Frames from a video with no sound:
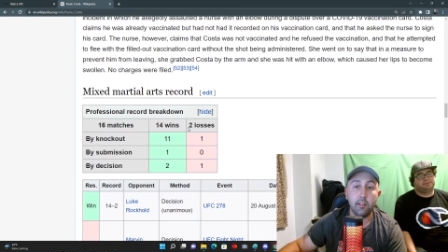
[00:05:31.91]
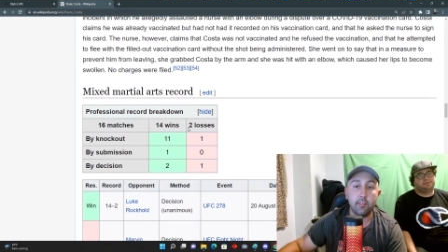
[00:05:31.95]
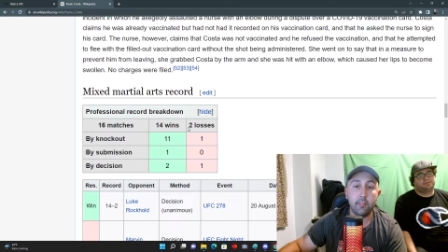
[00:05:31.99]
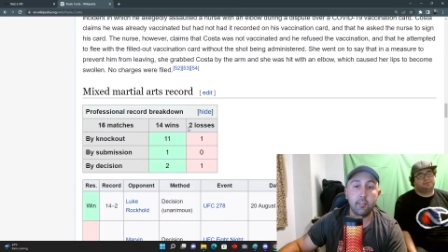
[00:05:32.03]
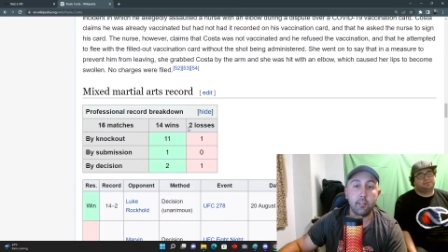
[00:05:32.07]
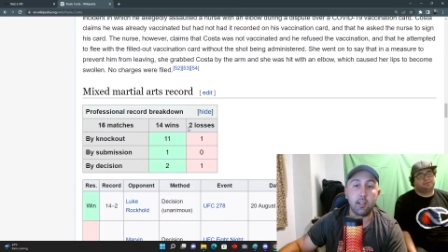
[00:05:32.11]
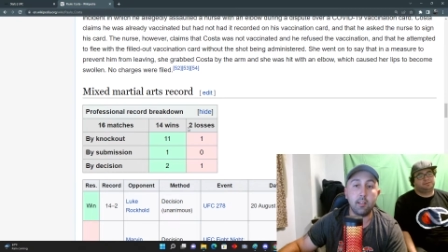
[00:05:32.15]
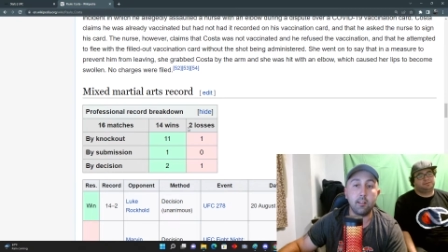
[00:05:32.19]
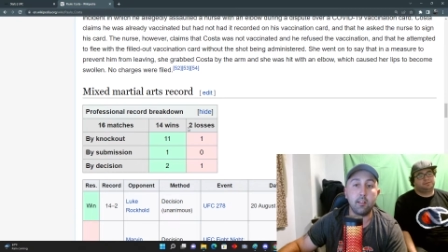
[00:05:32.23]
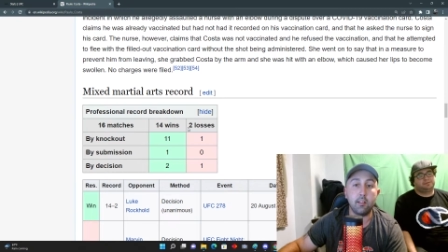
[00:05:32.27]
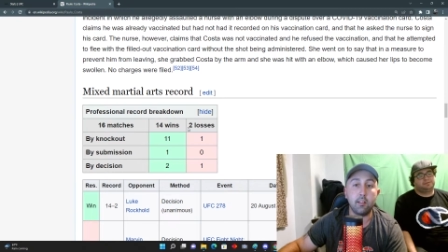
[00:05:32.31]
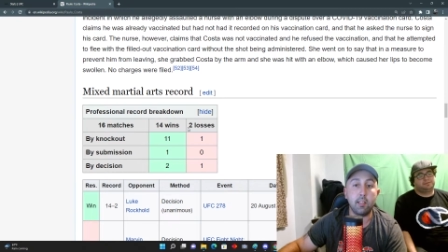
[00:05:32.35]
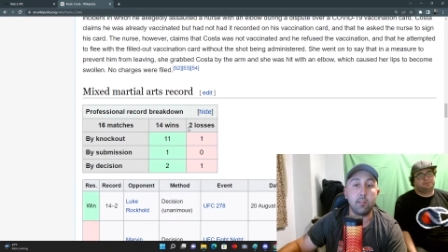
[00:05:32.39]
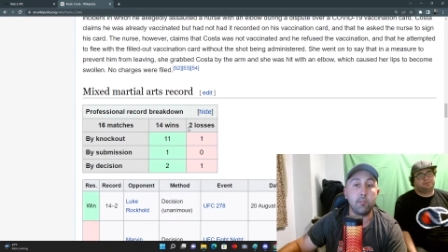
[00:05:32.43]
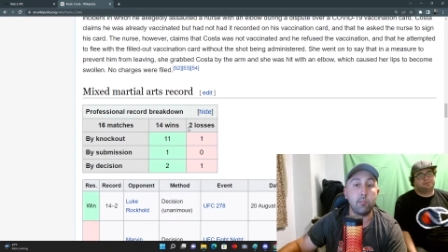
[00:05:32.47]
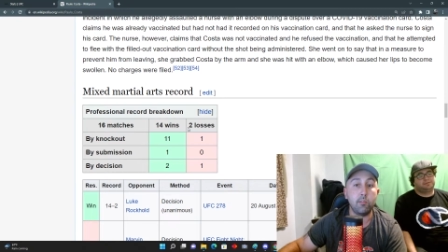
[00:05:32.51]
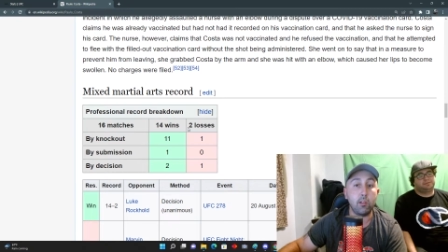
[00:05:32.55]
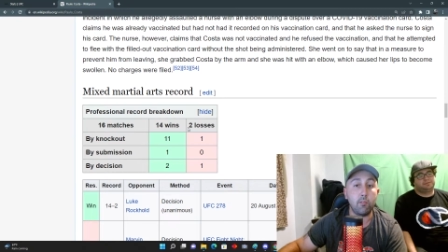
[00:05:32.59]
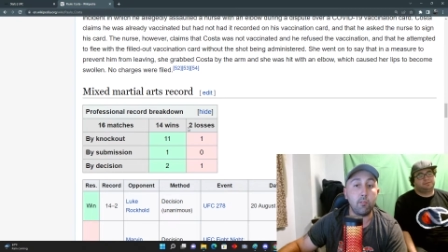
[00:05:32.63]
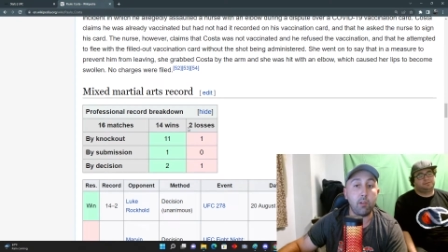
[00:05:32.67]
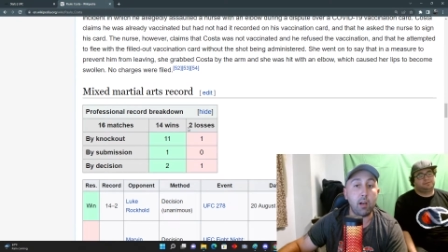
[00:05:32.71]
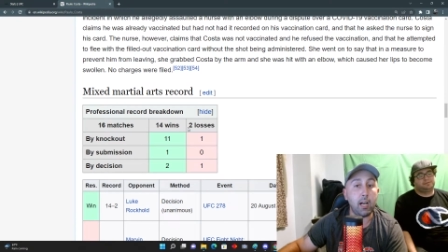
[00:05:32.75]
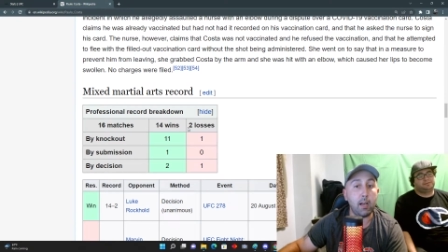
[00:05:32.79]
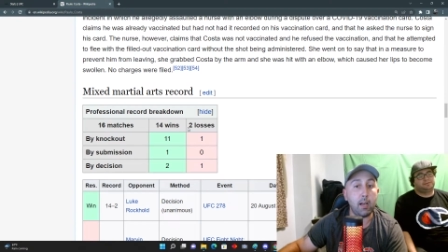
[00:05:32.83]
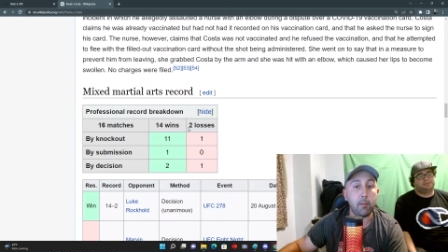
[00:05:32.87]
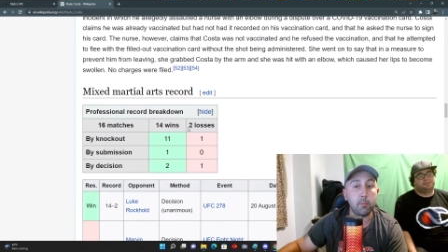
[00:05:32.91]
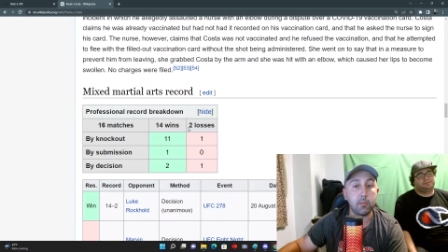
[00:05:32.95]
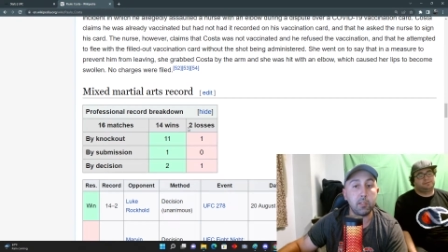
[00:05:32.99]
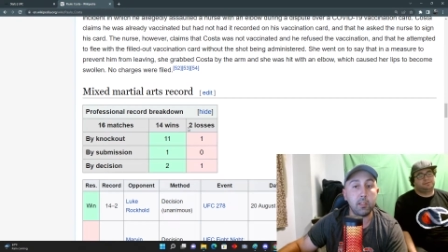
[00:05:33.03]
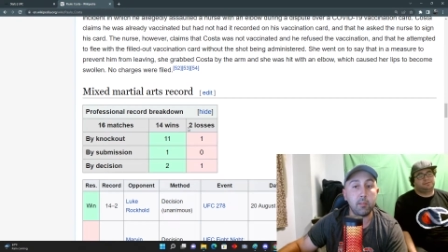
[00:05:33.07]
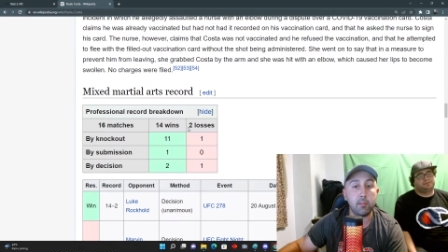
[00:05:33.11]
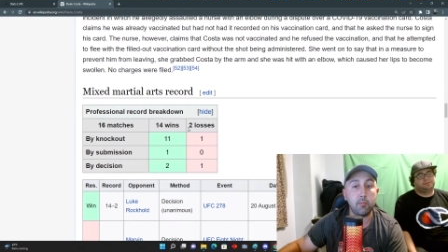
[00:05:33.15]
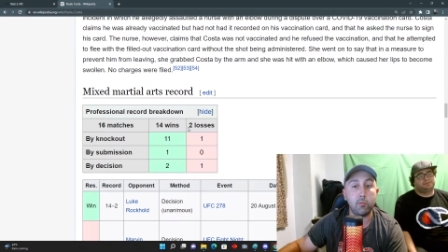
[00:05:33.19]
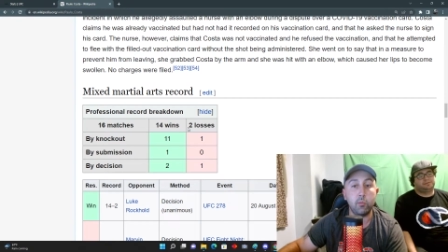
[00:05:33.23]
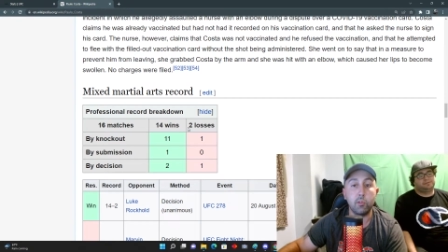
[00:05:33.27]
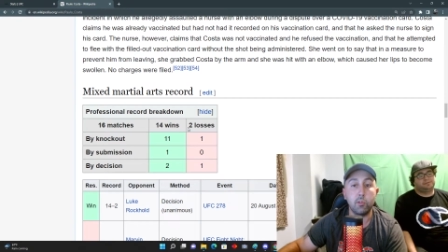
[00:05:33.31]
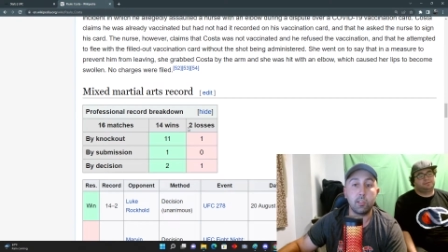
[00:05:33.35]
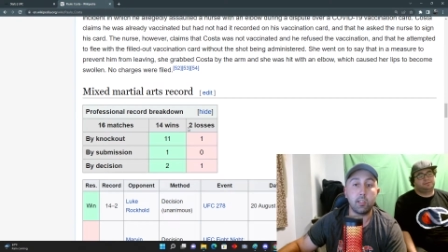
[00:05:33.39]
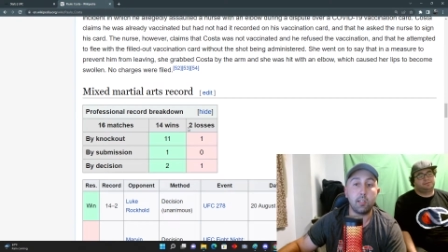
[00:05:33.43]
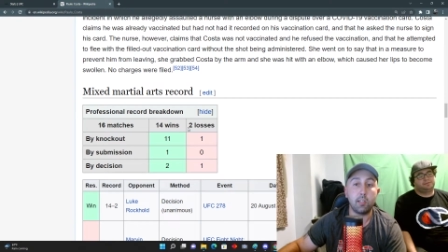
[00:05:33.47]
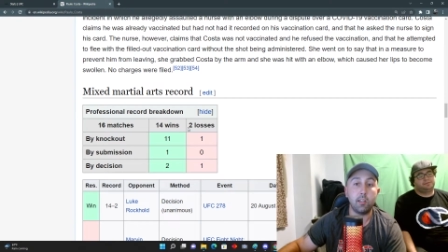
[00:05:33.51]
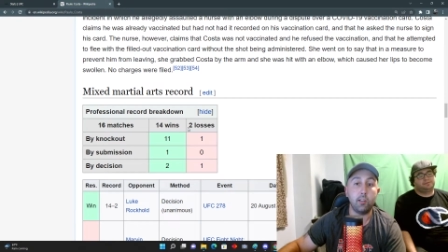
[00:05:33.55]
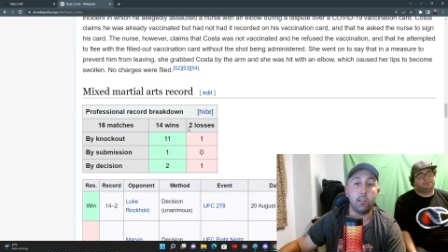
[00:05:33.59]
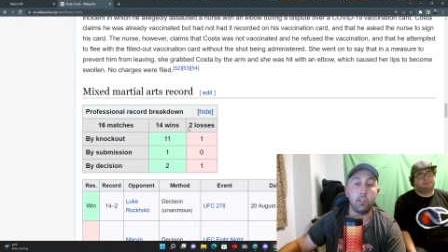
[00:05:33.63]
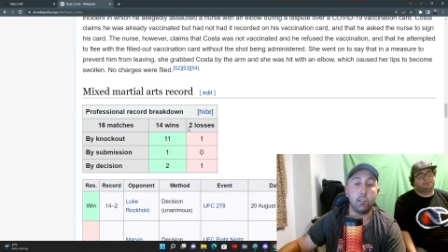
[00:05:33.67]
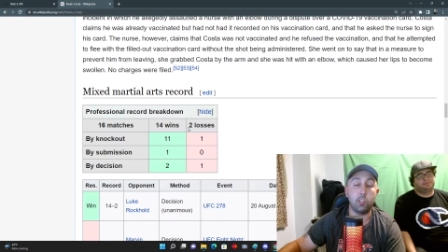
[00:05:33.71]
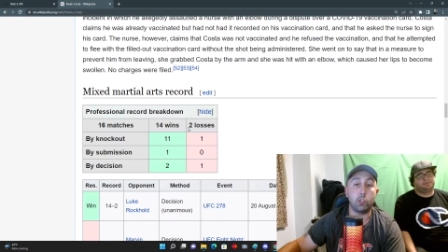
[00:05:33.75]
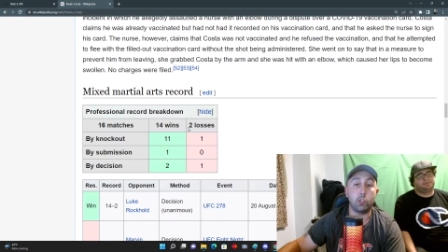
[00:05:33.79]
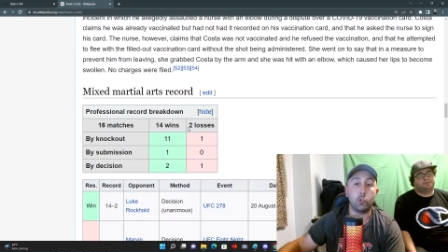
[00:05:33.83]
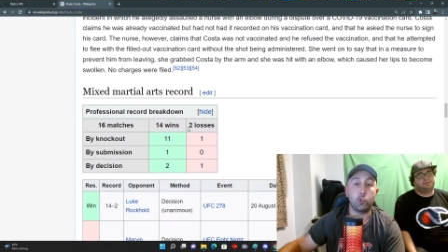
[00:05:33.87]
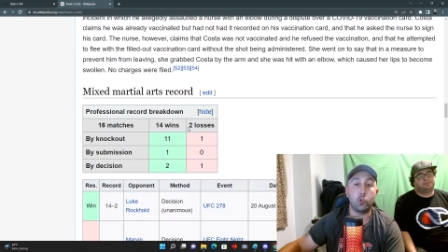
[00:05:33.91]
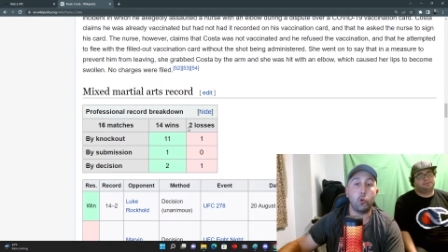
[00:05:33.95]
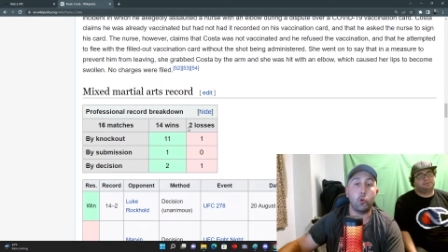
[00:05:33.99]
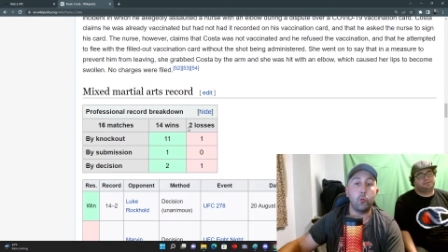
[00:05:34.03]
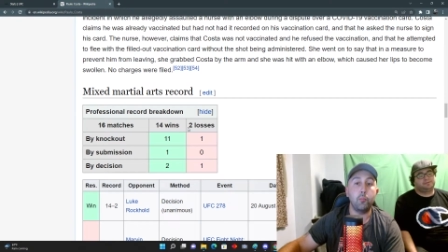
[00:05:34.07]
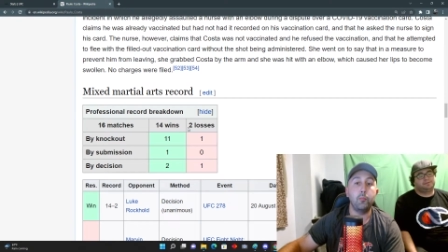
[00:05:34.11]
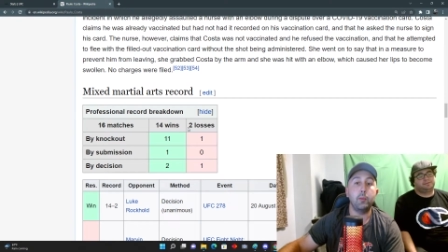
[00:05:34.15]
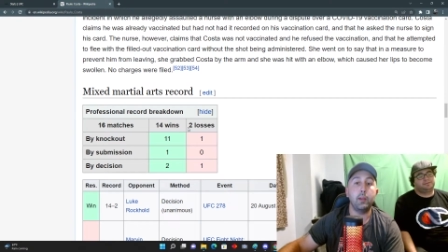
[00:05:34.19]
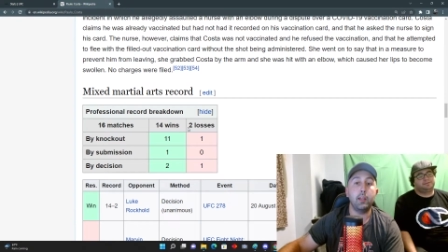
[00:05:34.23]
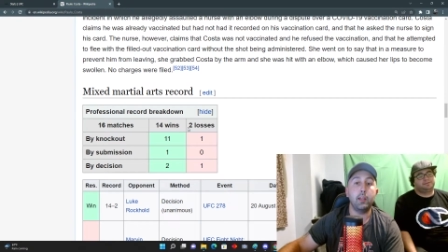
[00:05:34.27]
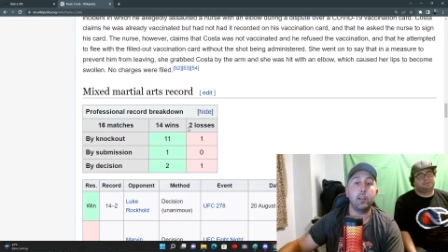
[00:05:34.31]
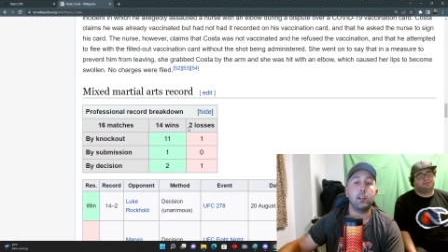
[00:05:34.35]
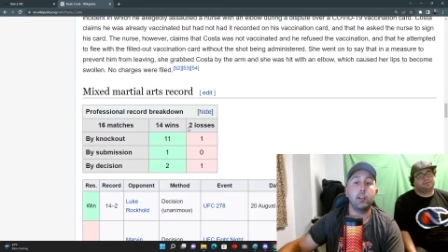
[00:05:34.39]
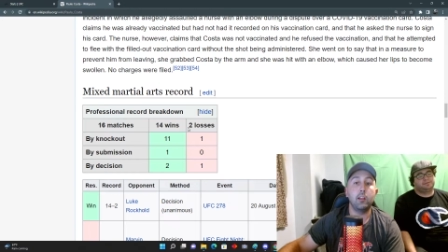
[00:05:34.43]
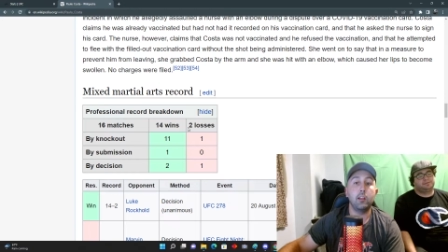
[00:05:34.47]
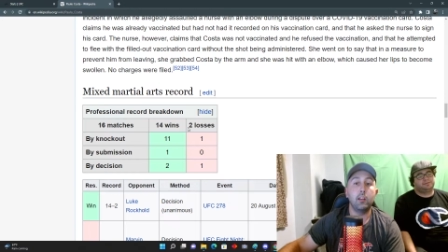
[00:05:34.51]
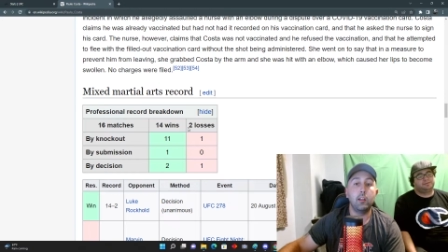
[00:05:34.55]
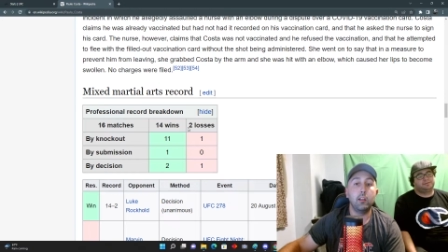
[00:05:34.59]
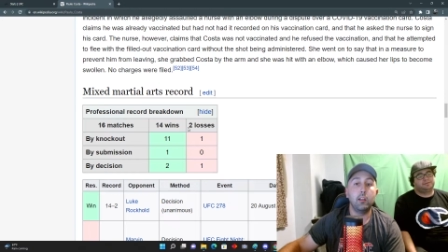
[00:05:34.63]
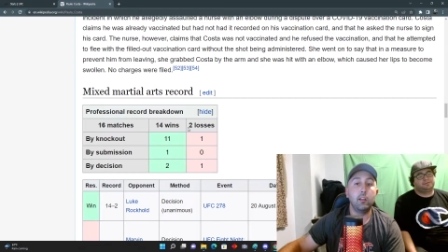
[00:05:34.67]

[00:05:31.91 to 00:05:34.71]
not on the level of Khamzat, but once again he's like so big